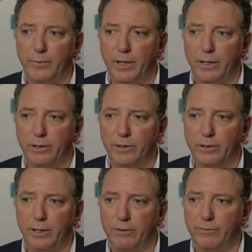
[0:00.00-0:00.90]

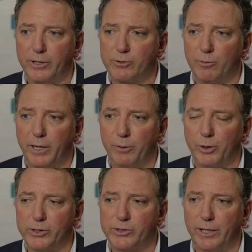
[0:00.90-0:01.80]
advisor of mine
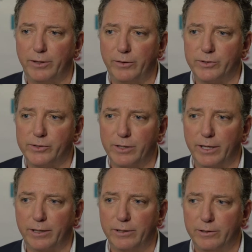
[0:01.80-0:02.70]
once said that this is
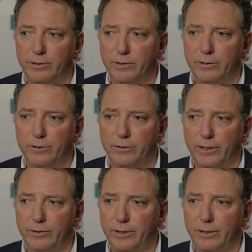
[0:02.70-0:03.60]
like
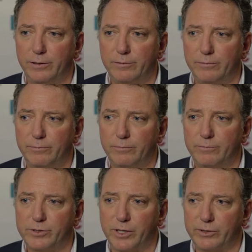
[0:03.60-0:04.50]

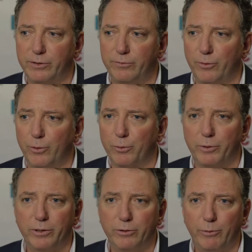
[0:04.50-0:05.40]
1964
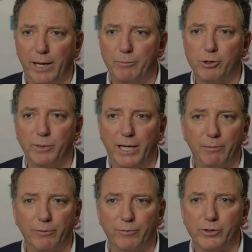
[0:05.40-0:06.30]
when New Hampshire
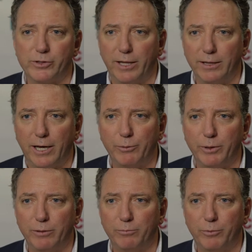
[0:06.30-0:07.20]
became the first state
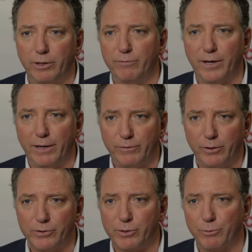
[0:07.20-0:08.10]
lottery, and within 5
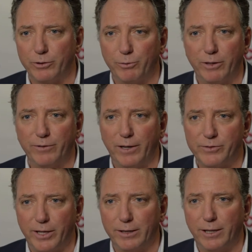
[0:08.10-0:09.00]
years there were 25
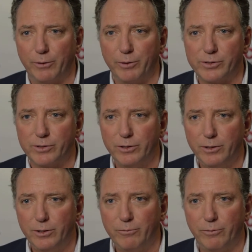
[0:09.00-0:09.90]
state lotteries
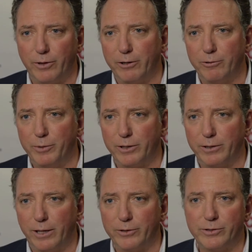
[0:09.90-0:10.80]
with $100
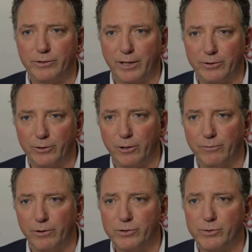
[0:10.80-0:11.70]
million in ticket
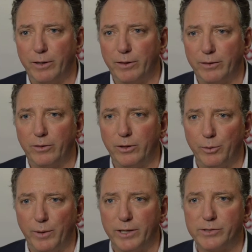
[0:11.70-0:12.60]
turnover. So I think that the
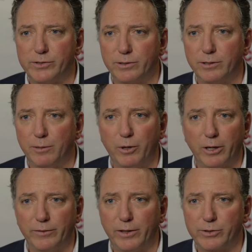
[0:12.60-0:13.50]
U.S. is a
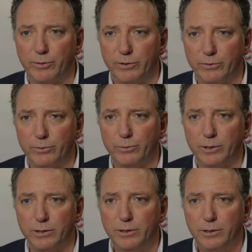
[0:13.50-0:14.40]
market that's going to